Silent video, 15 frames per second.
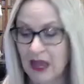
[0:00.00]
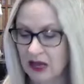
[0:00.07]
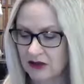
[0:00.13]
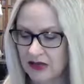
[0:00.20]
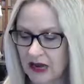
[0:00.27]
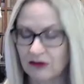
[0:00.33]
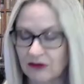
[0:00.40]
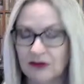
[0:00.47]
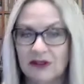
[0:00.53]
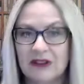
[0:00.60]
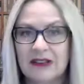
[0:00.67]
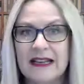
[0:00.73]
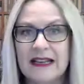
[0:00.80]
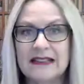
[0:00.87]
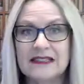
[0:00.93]
Now,
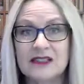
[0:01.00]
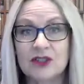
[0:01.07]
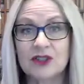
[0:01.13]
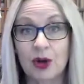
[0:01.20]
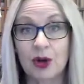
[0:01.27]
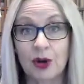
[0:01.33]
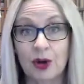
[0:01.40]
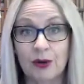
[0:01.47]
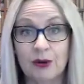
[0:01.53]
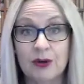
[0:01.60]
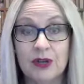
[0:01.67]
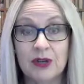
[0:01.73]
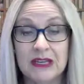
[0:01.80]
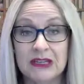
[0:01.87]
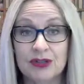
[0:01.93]
let's go
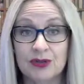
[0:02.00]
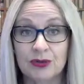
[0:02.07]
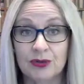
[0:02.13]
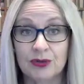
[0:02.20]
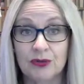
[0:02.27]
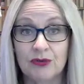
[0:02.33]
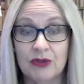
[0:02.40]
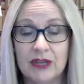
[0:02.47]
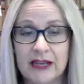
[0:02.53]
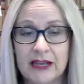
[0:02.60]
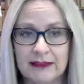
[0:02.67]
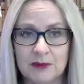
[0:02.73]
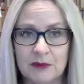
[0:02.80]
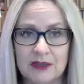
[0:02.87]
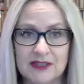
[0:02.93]
into the
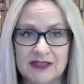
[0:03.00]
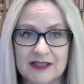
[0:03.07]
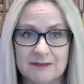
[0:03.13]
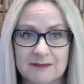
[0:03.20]
elements.